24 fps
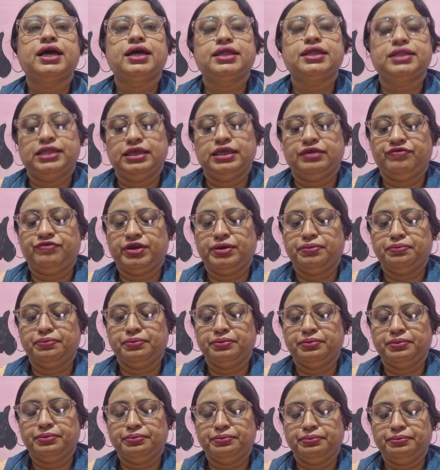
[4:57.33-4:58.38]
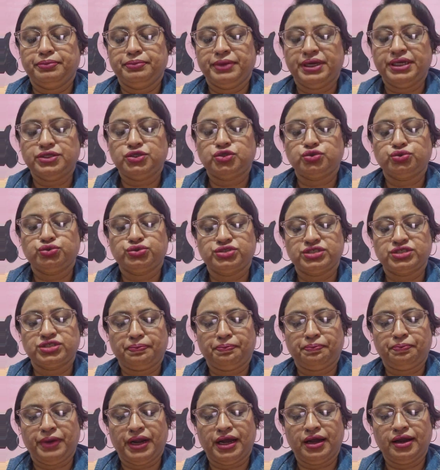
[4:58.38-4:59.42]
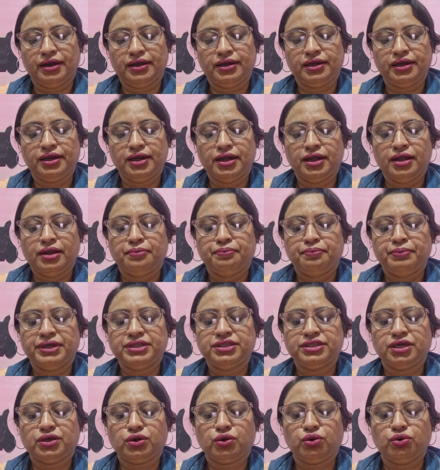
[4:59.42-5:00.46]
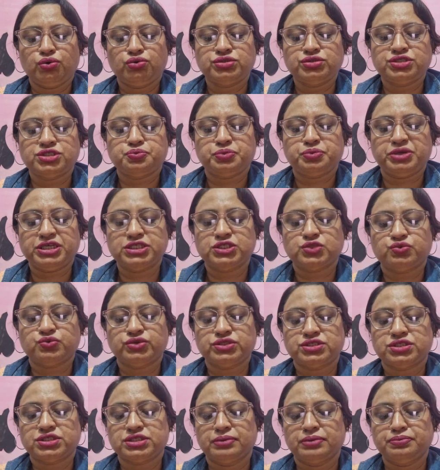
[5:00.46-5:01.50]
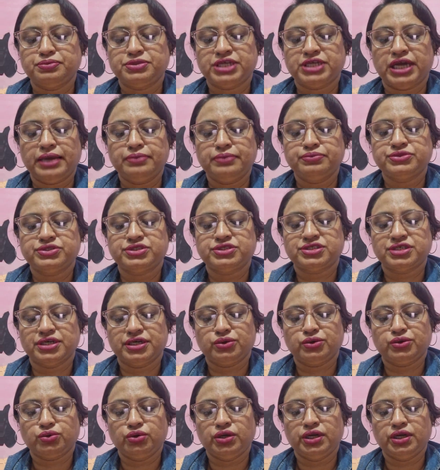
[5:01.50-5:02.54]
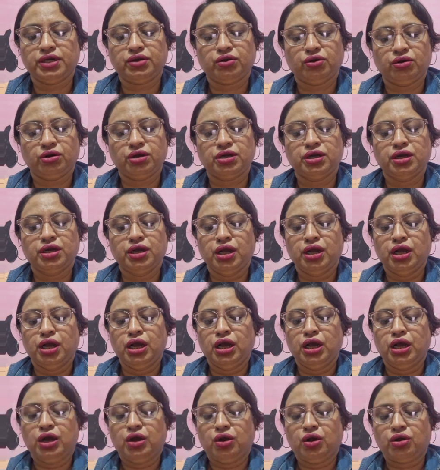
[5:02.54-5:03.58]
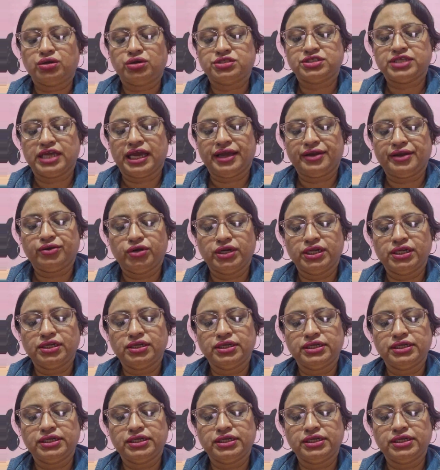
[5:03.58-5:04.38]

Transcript: they were meant to supplant. but the closed space was sometimes circular or octagonal